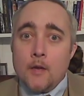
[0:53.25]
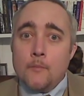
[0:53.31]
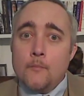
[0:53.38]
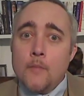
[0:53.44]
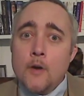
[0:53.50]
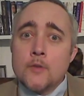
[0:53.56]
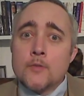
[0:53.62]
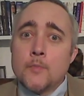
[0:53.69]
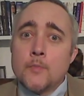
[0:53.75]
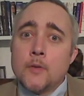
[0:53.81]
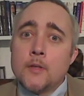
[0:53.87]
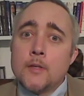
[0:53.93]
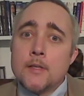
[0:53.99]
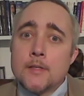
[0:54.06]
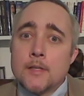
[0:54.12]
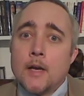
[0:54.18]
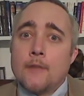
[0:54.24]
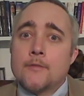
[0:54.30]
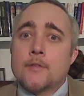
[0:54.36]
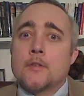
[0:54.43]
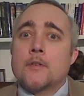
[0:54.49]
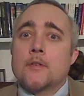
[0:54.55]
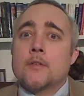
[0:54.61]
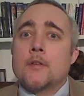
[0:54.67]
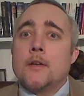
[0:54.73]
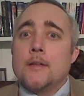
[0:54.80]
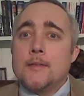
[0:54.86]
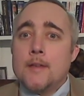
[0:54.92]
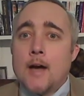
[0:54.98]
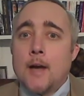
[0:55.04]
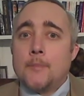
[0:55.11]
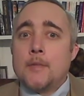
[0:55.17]
Most police officers
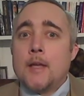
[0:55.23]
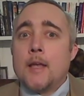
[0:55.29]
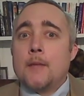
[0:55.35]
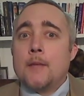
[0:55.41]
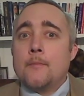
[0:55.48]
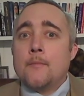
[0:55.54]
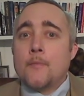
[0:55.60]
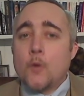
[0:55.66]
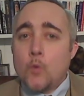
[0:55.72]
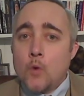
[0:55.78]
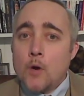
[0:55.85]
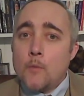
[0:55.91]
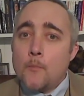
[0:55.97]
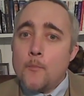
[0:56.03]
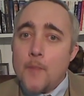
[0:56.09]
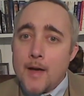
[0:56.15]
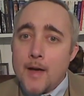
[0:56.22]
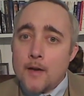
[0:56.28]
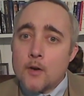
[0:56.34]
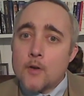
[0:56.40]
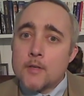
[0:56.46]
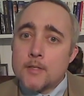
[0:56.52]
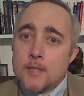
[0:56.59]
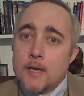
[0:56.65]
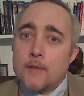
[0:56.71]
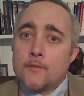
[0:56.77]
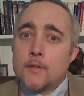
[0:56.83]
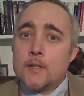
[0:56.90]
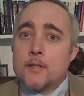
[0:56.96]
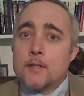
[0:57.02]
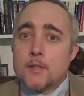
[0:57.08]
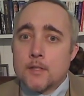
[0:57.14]
adopt a quote, better safe
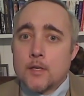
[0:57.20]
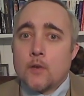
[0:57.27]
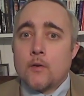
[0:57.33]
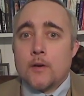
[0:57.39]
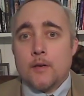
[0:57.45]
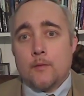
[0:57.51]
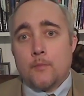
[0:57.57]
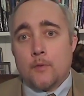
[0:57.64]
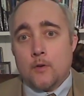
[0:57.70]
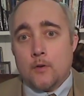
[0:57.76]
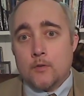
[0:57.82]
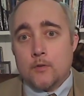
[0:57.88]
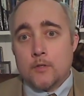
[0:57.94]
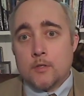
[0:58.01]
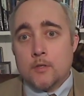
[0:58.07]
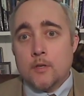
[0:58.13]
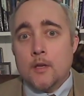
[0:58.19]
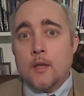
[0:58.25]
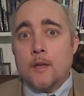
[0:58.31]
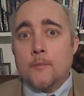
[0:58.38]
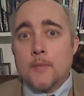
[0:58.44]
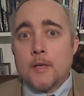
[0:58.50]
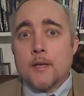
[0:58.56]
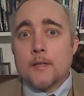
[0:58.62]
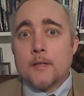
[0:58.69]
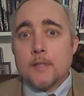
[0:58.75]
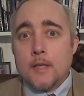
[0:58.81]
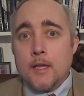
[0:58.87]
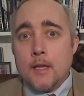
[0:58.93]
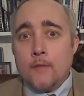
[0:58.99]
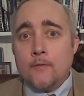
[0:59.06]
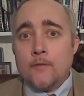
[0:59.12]
than sorry approach because
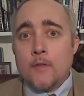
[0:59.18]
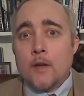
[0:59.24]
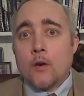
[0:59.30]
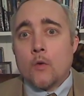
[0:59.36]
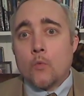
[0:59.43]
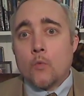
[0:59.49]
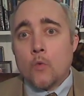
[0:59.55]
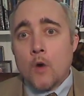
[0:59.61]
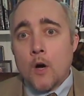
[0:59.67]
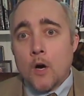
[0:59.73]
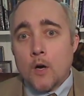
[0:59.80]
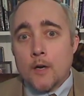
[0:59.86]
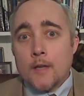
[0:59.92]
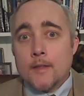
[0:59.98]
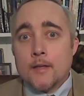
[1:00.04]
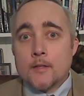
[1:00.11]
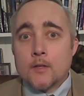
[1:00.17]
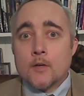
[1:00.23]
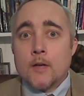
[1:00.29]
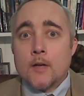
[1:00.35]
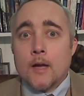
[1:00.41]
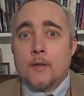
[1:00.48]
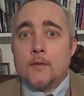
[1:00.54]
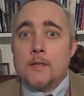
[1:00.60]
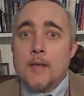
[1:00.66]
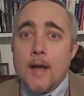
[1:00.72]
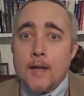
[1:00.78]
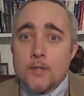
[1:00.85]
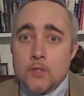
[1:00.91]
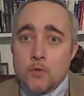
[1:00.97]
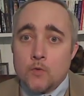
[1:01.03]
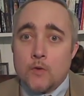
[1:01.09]
if they are wrong and they turn out
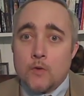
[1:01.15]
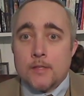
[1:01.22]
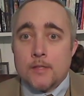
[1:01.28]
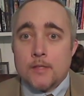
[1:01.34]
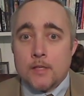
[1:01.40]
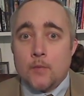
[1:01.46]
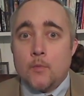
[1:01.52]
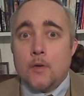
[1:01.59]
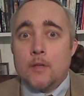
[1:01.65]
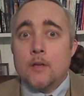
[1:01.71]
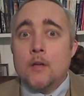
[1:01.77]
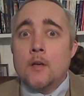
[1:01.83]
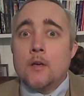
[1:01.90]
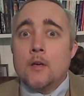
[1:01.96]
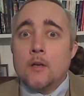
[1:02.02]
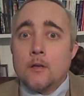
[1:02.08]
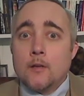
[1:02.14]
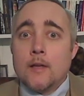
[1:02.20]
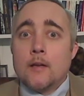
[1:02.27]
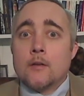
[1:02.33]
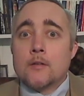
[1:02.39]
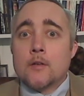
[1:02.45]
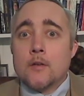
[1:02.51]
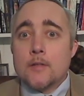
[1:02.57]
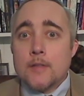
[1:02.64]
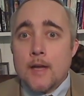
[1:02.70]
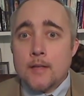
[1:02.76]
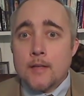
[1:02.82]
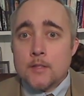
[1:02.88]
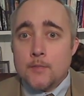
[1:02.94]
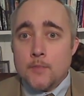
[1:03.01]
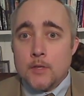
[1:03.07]
not to arrest someone who later turns
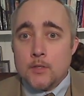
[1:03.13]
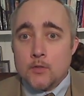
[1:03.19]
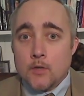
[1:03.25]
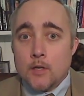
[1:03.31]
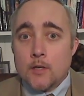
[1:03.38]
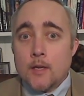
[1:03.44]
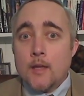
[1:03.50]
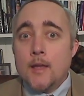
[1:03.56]
out to be drunk,